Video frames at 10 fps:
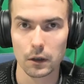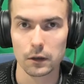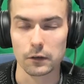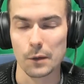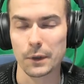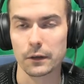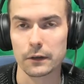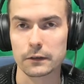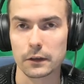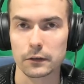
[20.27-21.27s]
Timing and
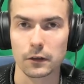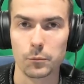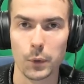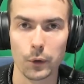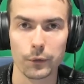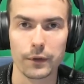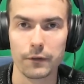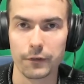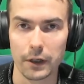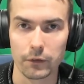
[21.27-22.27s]
distance are both
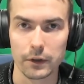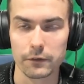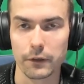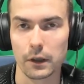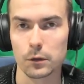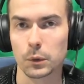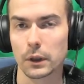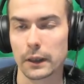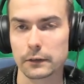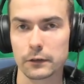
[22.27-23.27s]
very valuable
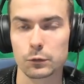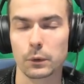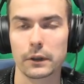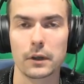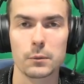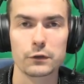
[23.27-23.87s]
assets when it comes to